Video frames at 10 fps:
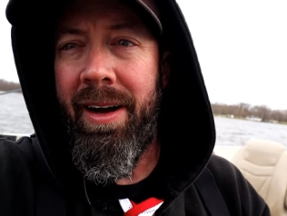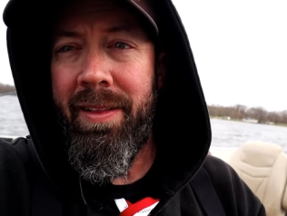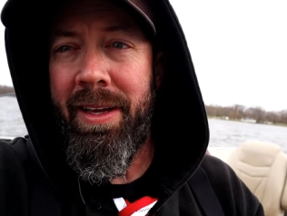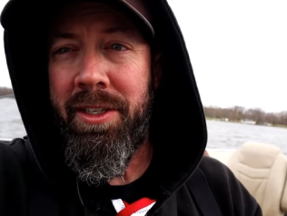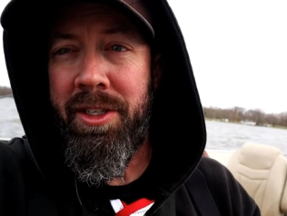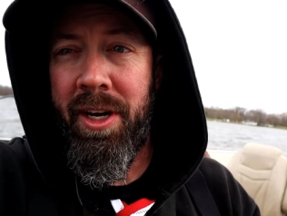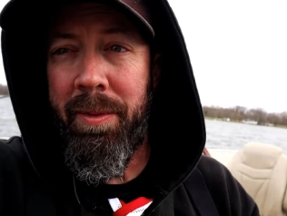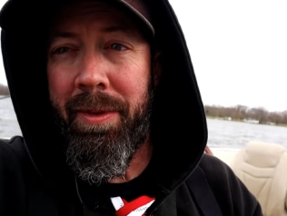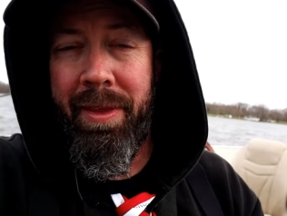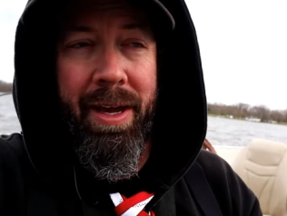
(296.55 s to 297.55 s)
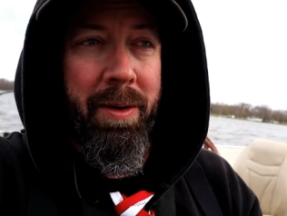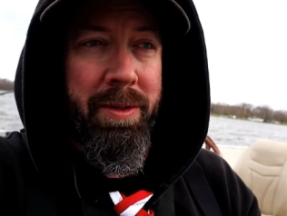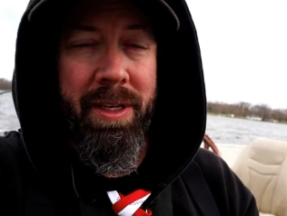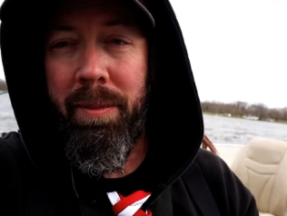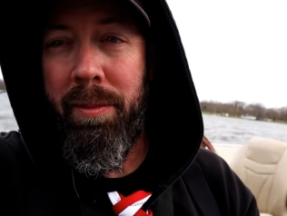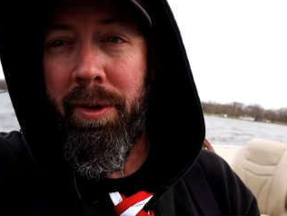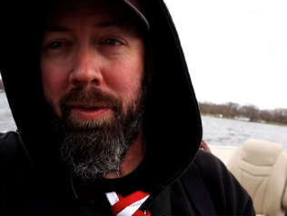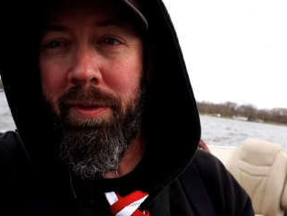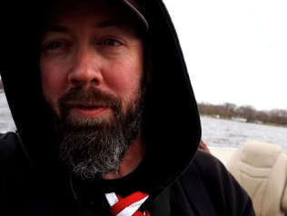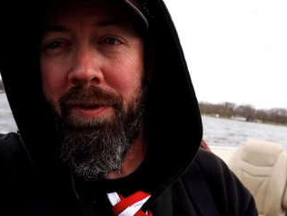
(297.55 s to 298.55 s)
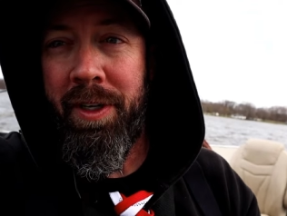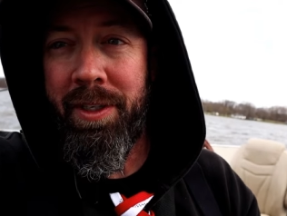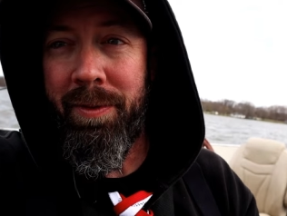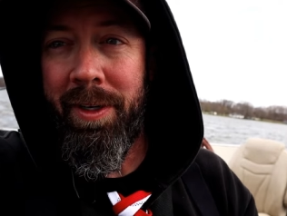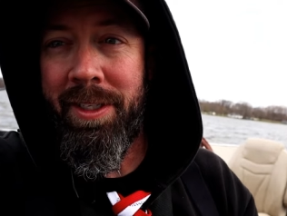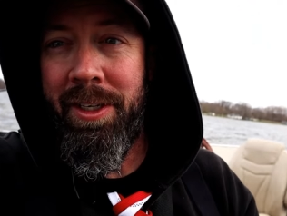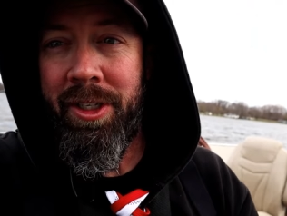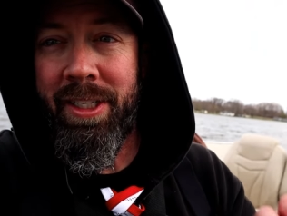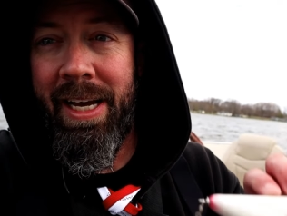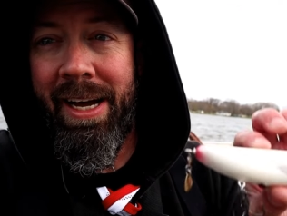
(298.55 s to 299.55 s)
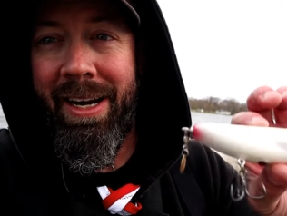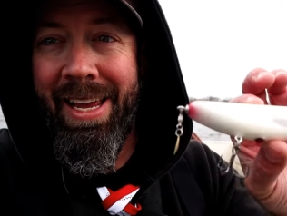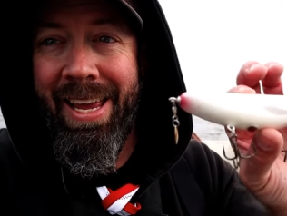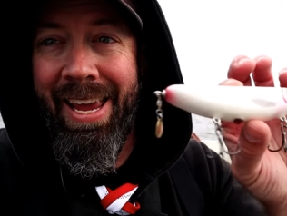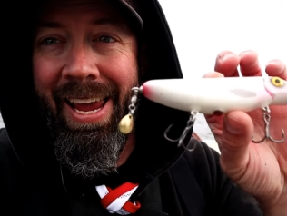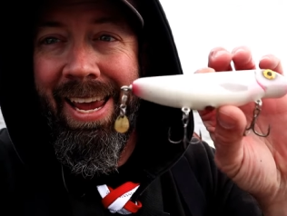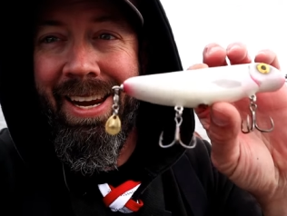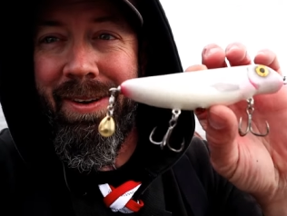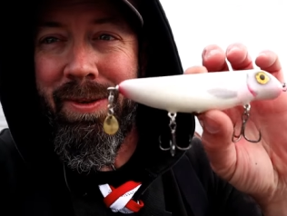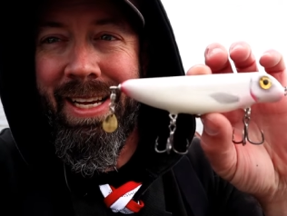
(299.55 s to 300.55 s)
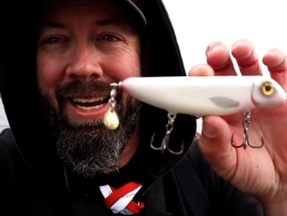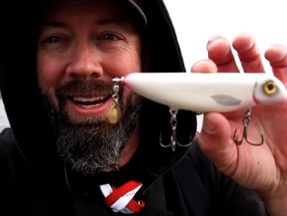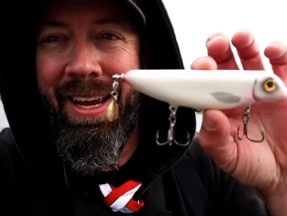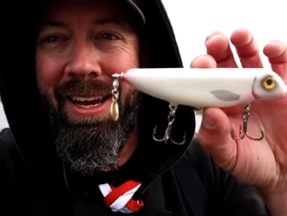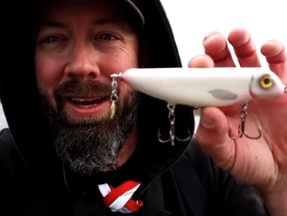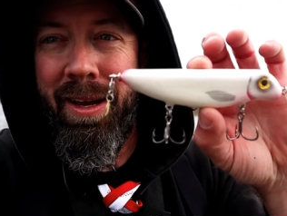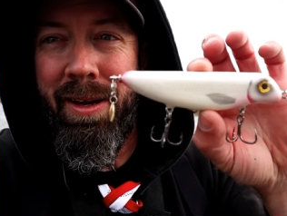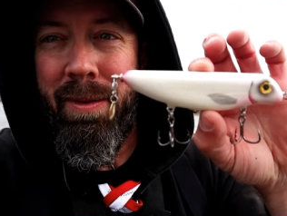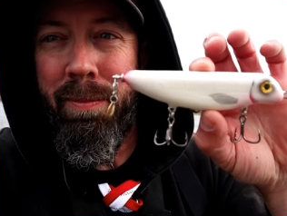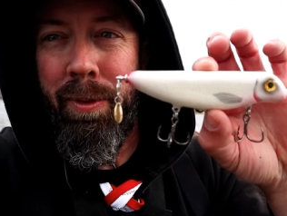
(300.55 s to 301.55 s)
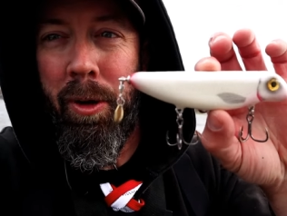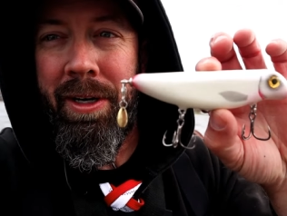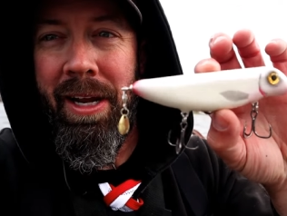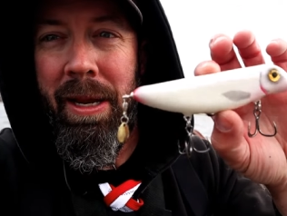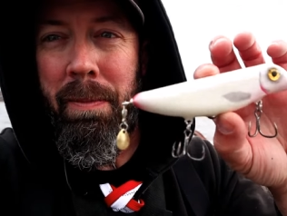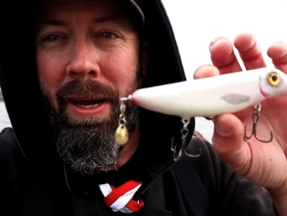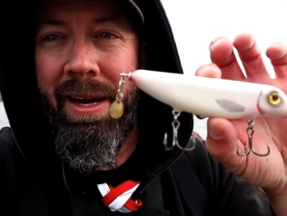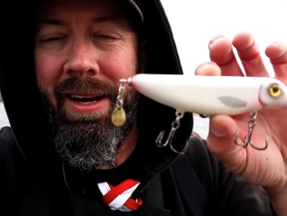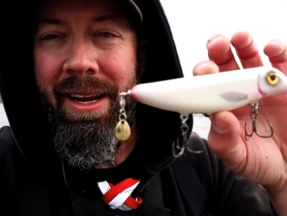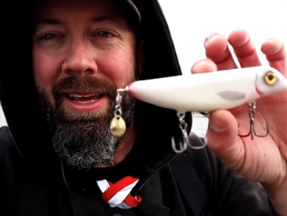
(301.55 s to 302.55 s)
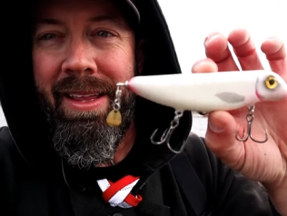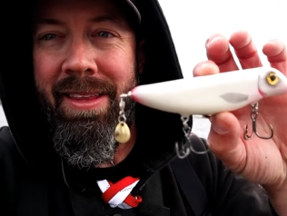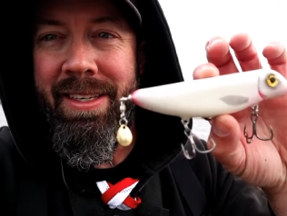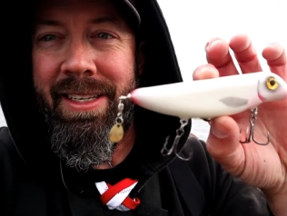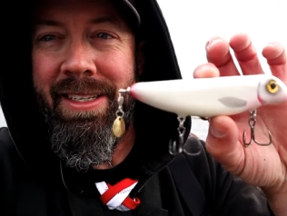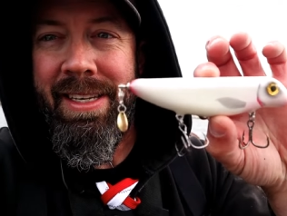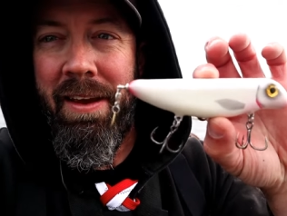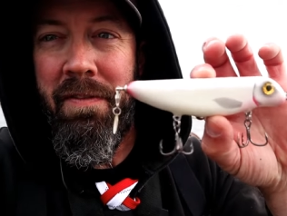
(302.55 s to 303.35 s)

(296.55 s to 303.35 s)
uh, ladies and gentlemen, that was a beautiful fish that Rusty just got, and it was on a prototype bait. This is a